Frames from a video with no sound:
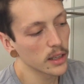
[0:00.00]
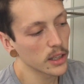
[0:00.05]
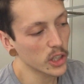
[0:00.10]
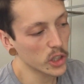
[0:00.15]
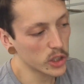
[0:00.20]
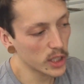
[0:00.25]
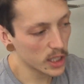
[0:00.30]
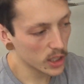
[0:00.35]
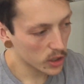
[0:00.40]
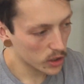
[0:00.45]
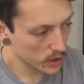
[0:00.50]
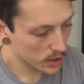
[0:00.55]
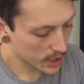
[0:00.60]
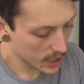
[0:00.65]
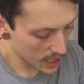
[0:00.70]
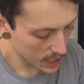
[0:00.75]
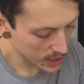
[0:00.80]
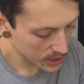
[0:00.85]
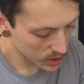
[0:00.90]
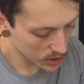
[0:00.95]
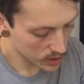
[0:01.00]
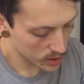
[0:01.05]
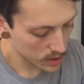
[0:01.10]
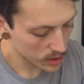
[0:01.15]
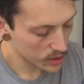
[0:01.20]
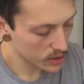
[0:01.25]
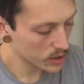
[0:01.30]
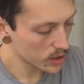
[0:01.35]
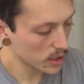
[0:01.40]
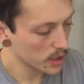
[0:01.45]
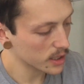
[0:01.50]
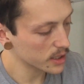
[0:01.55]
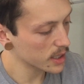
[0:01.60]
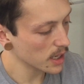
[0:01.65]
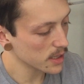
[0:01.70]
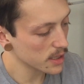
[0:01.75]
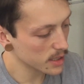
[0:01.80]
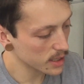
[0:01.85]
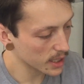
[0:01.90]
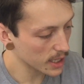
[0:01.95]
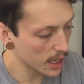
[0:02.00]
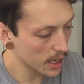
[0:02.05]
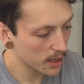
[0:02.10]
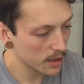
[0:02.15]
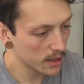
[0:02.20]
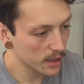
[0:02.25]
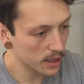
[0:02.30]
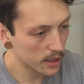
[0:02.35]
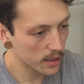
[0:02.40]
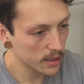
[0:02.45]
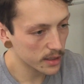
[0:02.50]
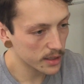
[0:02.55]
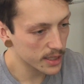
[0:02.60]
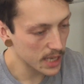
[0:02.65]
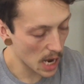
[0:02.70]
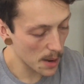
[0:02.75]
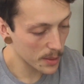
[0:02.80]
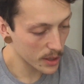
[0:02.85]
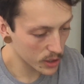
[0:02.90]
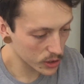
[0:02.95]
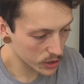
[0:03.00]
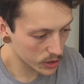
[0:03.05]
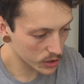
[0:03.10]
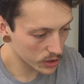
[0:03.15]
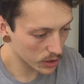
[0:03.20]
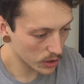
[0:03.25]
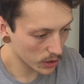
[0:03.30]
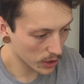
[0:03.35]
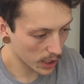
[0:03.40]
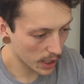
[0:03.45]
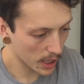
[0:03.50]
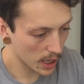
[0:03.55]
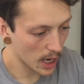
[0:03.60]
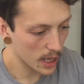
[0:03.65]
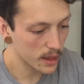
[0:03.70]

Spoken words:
You need a good case on it so that it doesn't get damaged, okay?